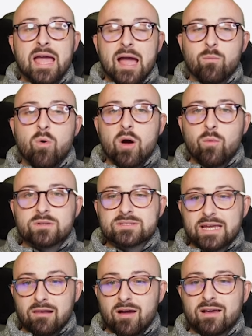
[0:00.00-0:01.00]
And what I would
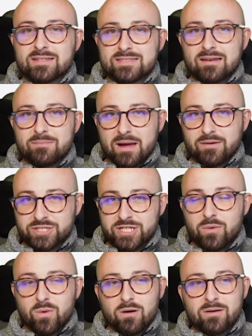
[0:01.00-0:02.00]
say, like I said about
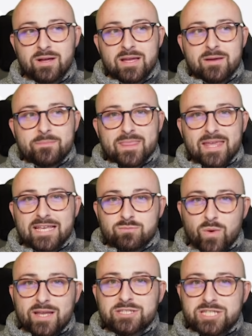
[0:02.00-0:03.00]
Chilwell,
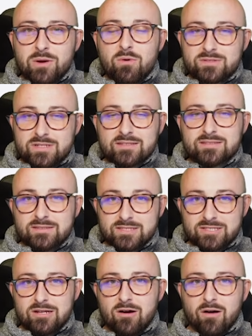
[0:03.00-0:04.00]
is when Chilwell
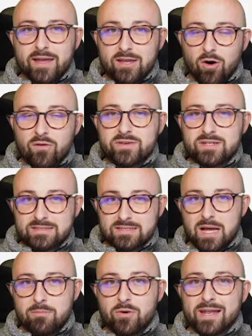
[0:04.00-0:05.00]
doesn't start, he often
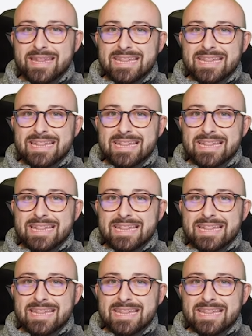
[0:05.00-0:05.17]
doesn't come on.